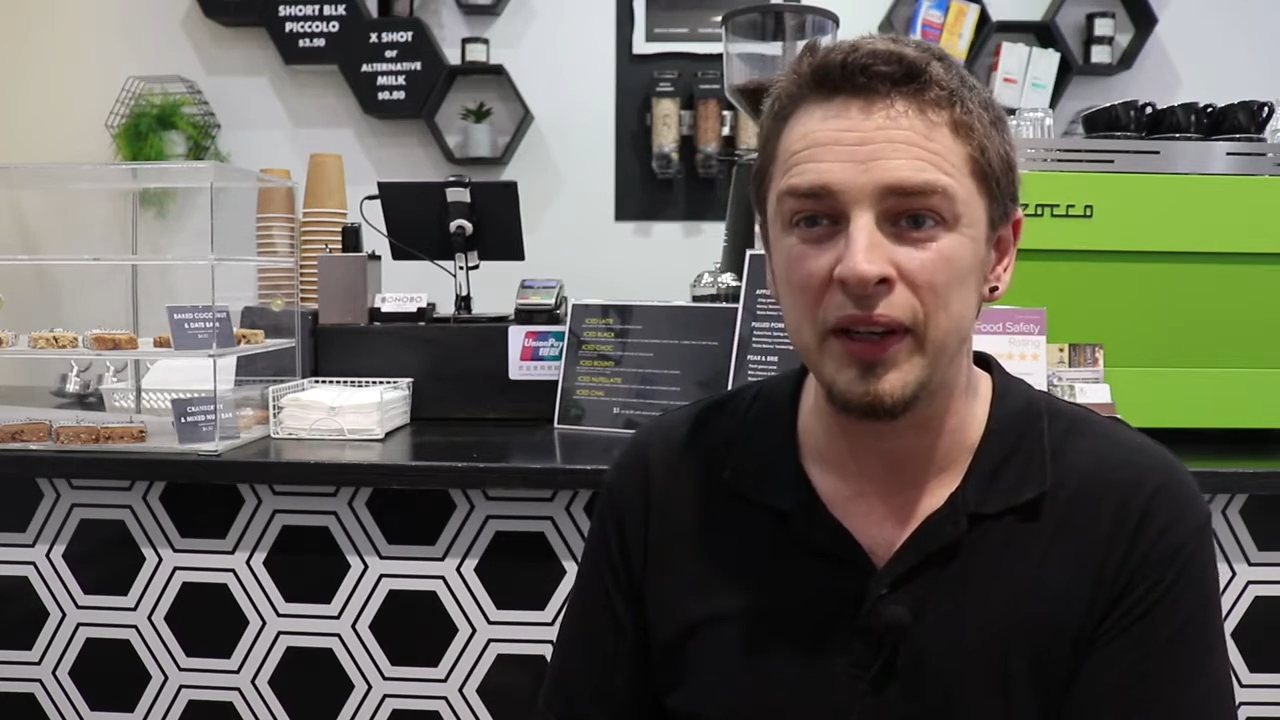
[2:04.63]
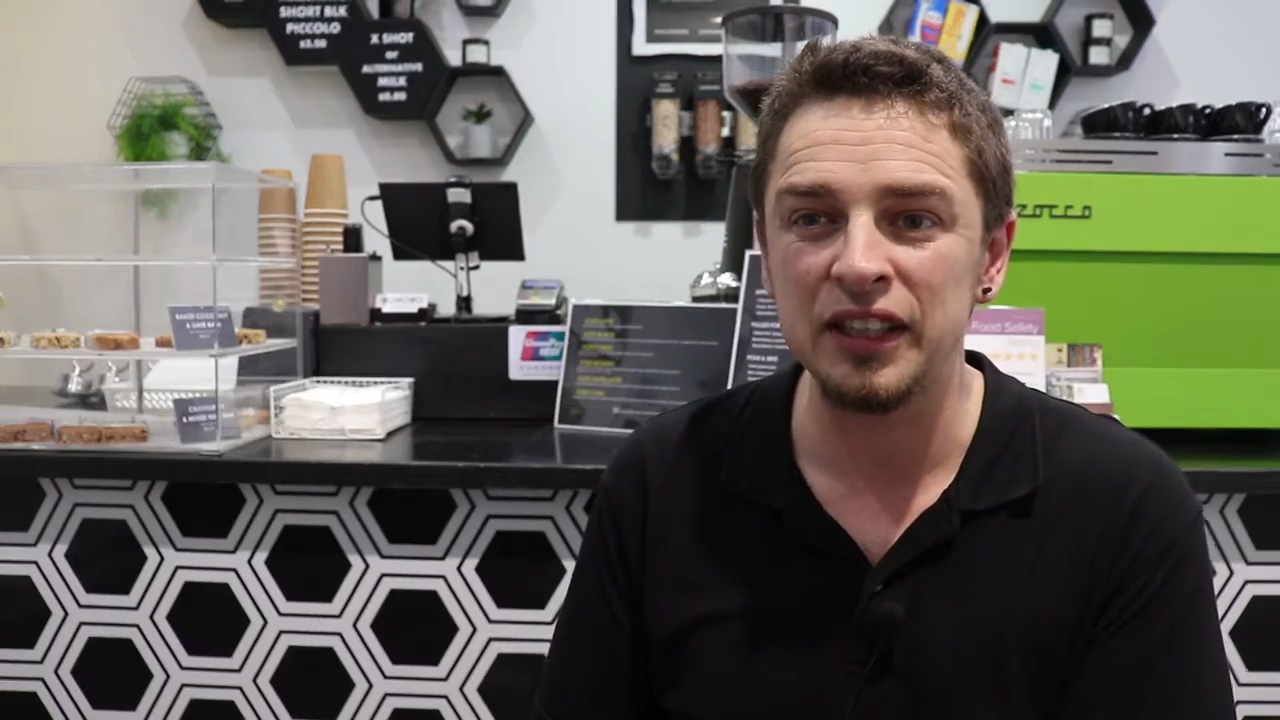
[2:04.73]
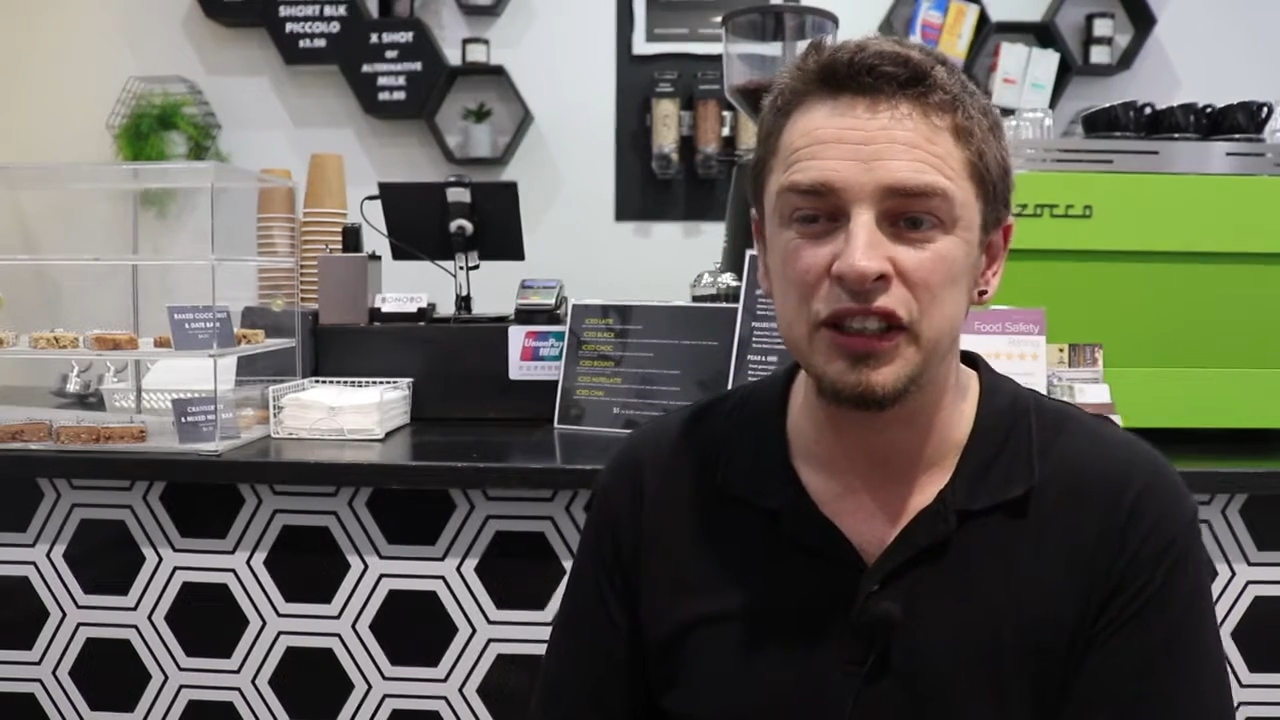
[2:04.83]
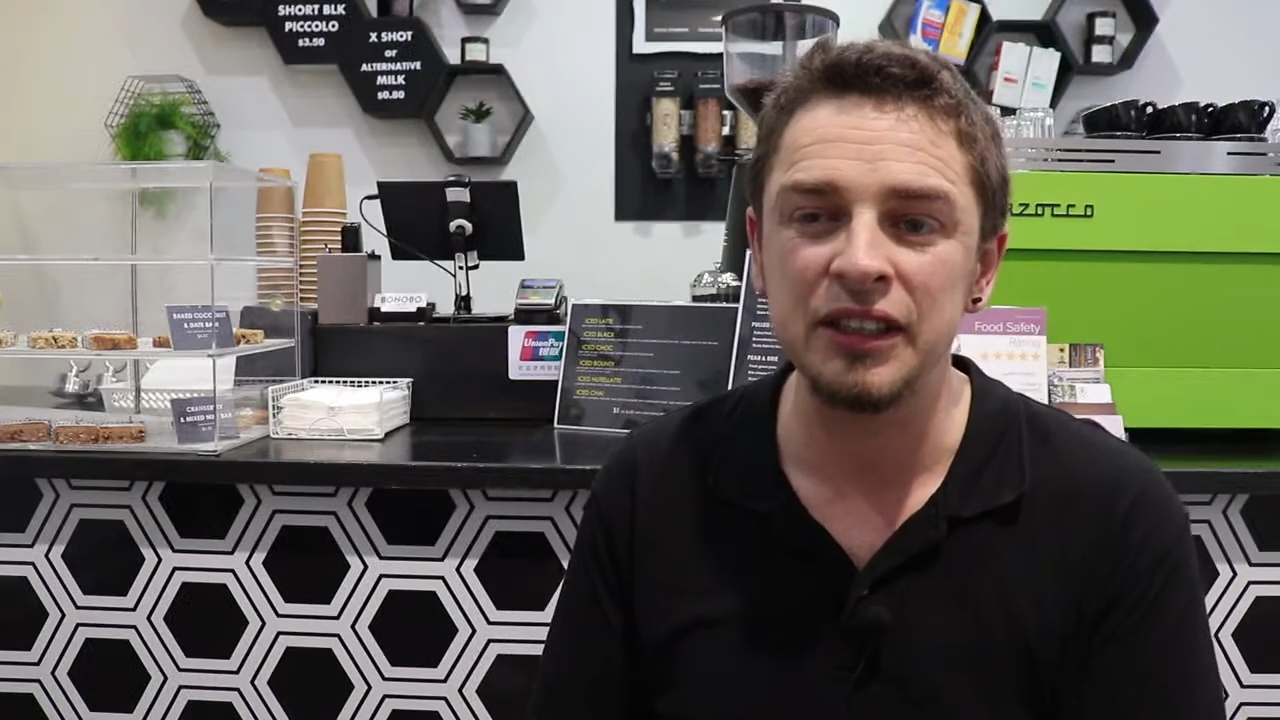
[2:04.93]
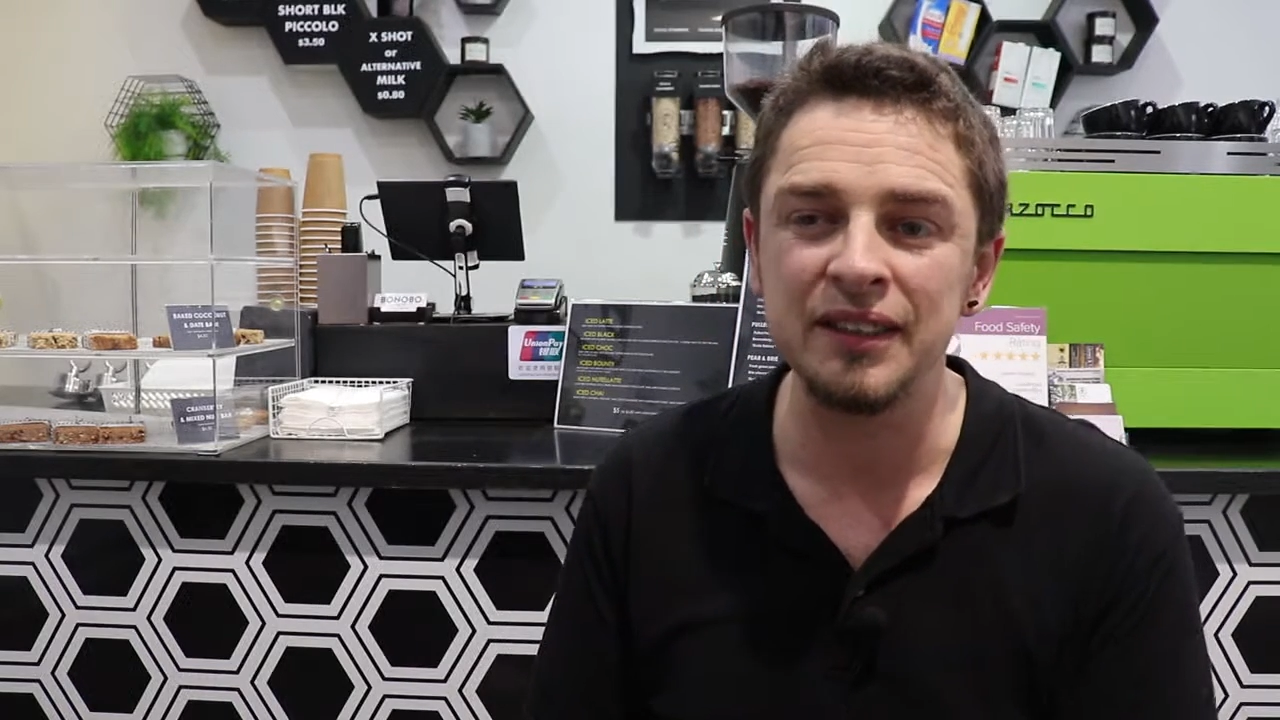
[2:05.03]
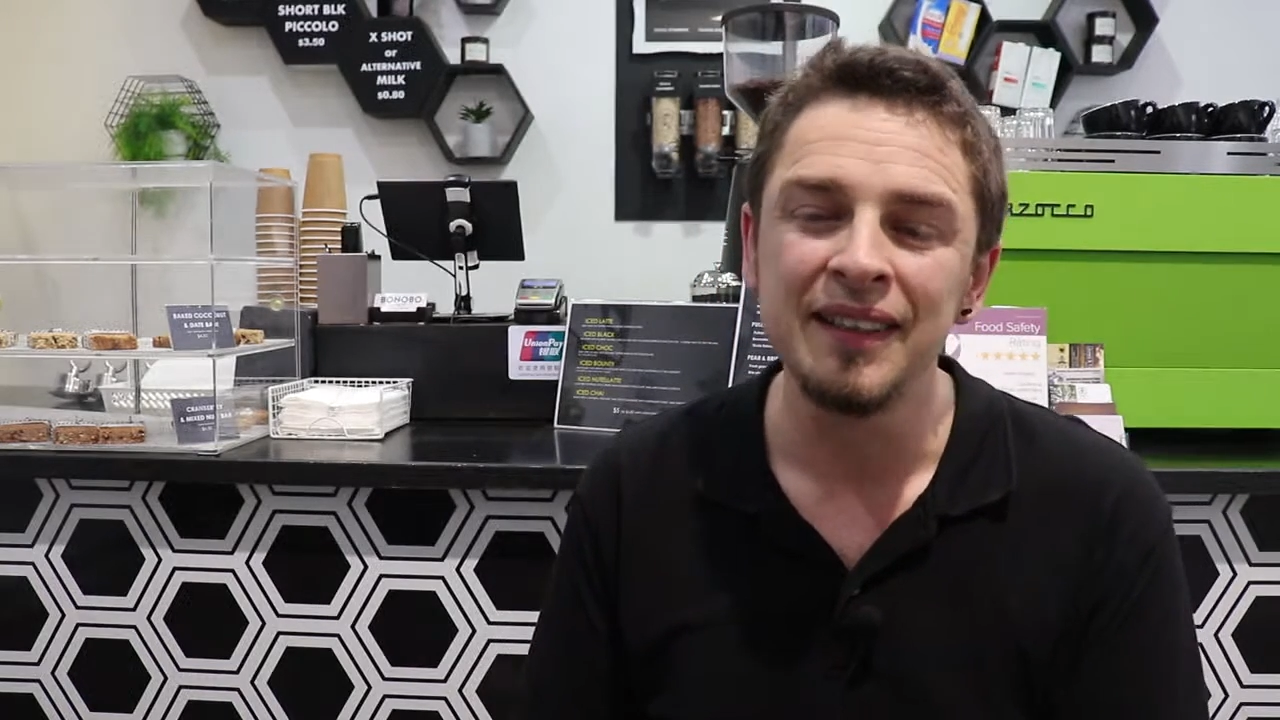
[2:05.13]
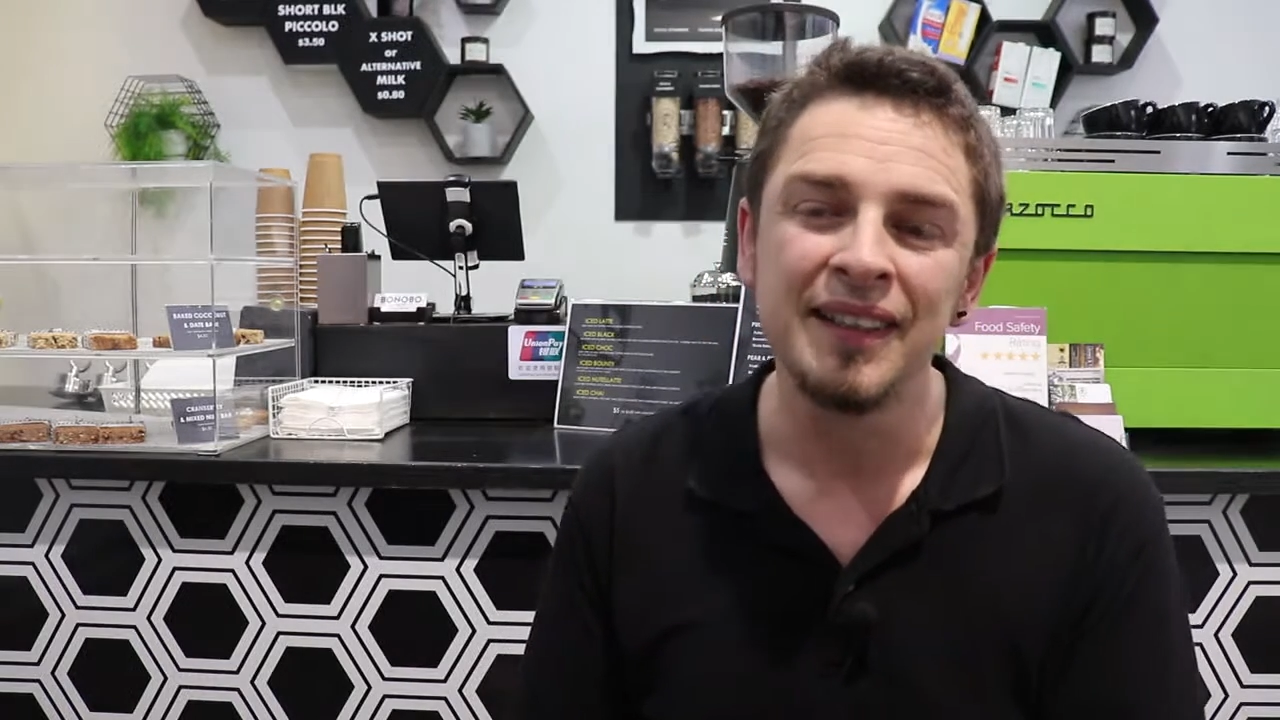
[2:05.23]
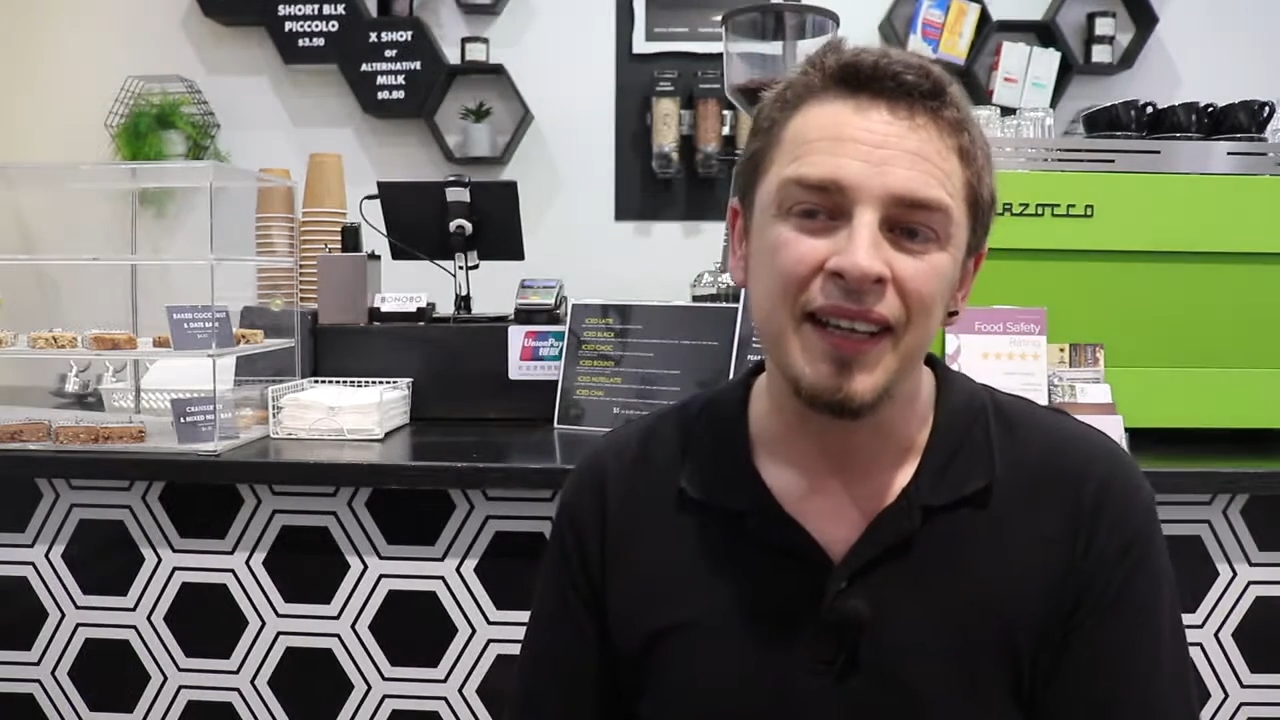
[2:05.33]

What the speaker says: production,